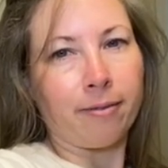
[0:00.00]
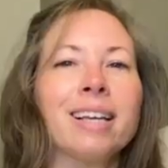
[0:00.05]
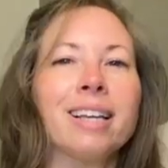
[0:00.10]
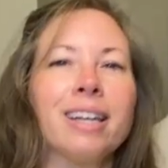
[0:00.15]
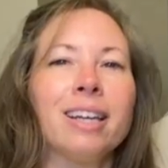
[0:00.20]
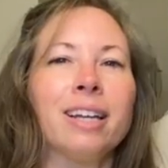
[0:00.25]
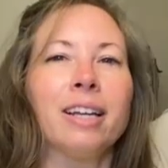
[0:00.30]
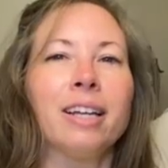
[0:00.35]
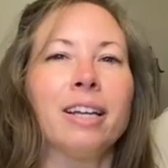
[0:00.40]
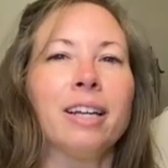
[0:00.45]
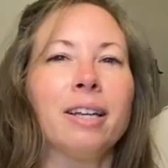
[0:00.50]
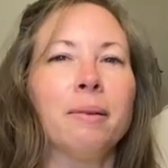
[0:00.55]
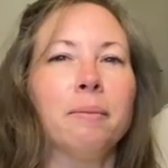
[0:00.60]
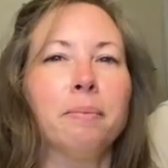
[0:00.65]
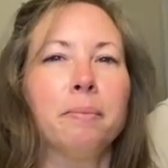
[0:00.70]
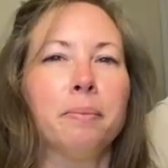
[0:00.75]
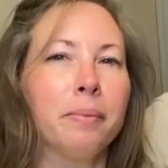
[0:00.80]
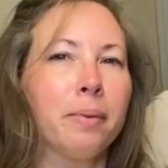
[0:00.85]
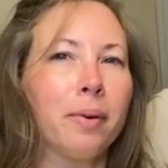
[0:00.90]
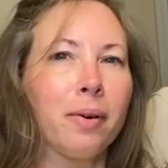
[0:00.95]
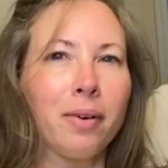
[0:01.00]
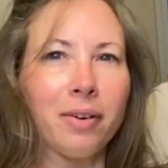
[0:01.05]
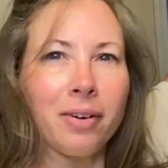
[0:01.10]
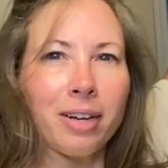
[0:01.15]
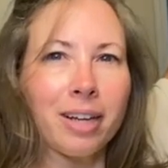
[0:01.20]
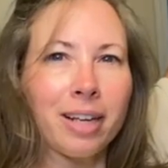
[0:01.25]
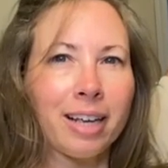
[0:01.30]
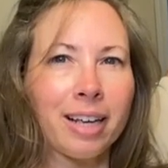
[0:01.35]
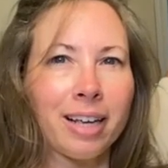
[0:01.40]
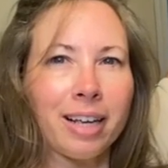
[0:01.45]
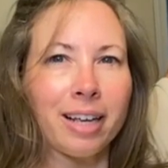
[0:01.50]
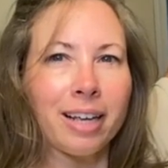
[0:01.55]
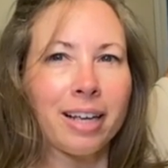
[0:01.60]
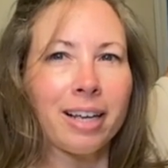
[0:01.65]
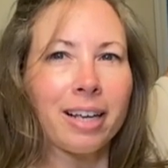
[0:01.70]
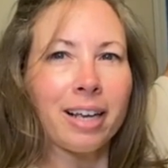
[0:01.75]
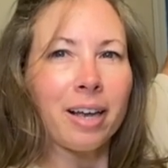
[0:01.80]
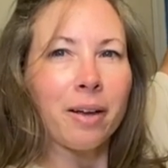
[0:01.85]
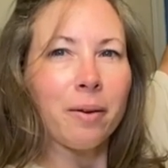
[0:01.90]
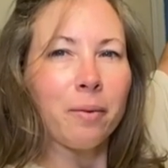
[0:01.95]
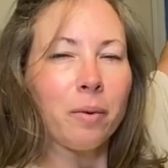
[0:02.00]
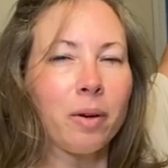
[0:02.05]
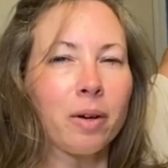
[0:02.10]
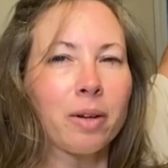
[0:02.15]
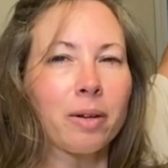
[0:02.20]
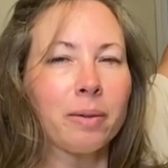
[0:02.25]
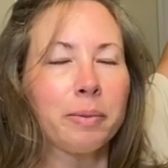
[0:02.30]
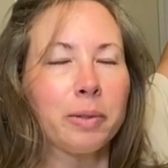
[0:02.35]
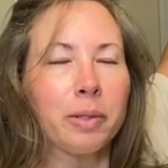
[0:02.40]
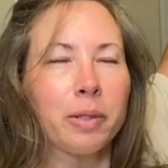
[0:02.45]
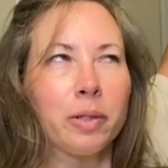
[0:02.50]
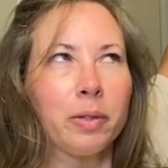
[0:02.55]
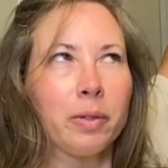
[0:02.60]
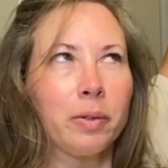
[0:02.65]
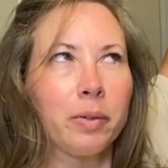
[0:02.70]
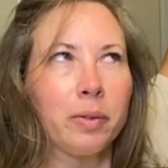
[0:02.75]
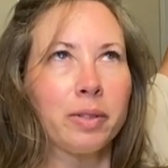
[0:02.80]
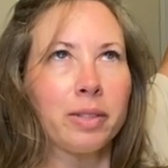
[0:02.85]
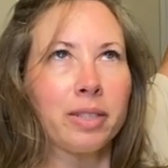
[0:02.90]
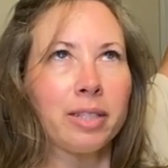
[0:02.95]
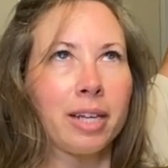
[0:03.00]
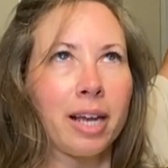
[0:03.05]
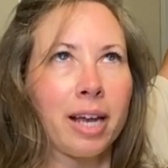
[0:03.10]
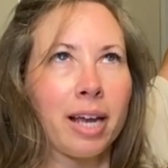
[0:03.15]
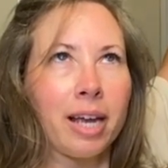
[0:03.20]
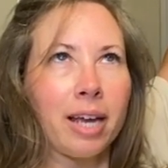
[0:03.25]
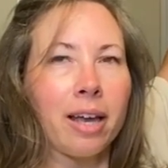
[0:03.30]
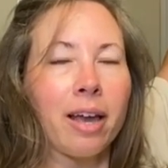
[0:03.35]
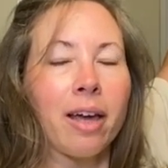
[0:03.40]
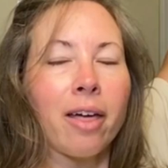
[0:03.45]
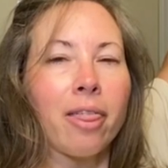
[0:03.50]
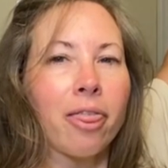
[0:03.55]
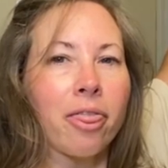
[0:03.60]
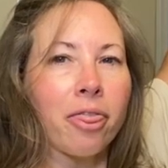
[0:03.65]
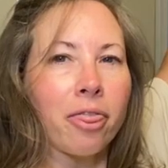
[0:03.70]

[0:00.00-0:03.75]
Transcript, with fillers: Good morning and welcome to day